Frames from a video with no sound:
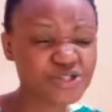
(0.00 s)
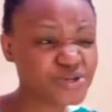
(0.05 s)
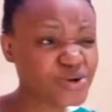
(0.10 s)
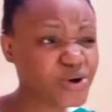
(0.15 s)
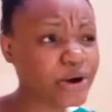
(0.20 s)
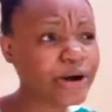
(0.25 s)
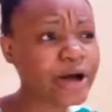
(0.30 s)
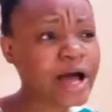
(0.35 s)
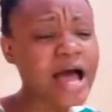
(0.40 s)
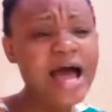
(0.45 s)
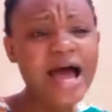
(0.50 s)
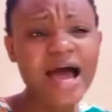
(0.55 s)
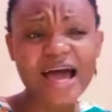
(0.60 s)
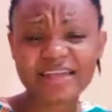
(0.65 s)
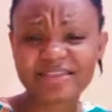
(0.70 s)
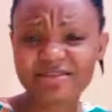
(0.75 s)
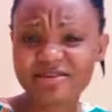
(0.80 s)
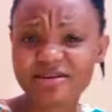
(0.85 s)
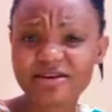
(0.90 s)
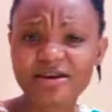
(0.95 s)
So I
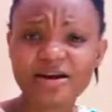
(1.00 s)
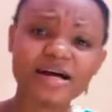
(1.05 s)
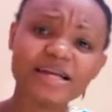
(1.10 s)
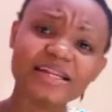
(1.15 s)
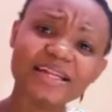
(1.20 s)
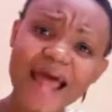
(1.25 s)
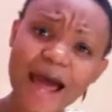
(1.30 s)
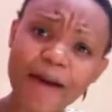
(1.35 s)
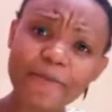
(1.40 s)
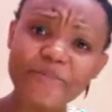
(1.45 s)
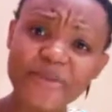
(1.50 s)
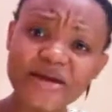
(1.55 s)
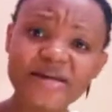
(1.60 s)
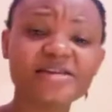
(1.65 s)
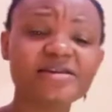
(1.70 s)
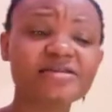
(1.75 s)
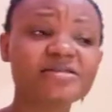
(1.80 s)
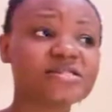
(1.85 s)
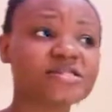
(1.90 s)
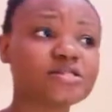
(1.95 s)
think that makes
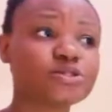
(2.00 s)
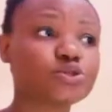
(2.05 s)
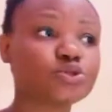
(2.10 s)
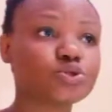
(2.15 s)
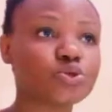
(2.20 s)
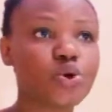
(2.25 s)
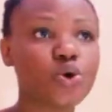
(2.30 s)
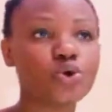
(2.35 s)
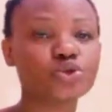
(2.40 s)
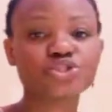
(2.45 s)
it so